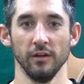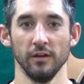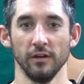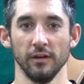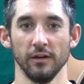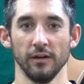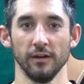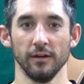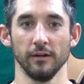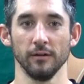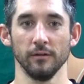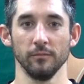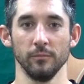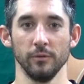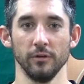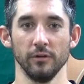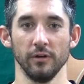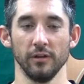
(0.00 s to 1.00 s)

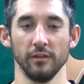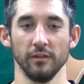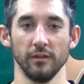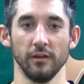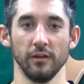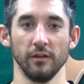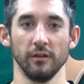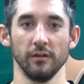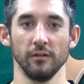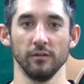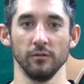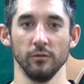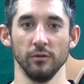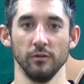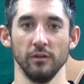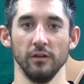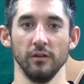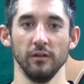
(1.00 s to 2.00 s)
You know, I think
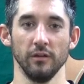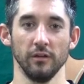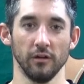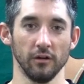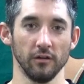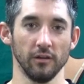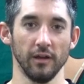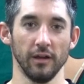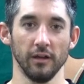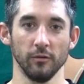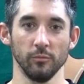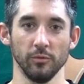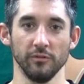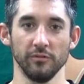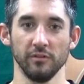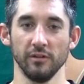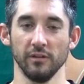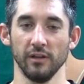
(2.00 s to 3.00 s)
in our lineup we've
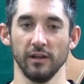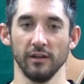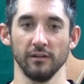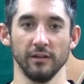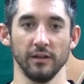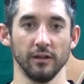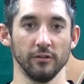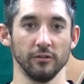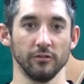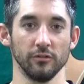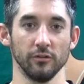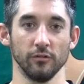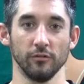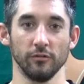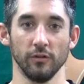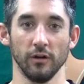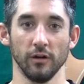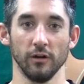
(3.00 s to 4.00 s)
seen a lot of downs so
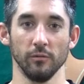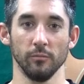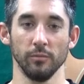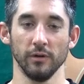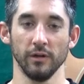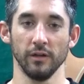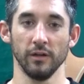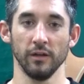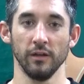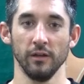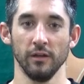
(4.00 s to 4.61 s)
far, but,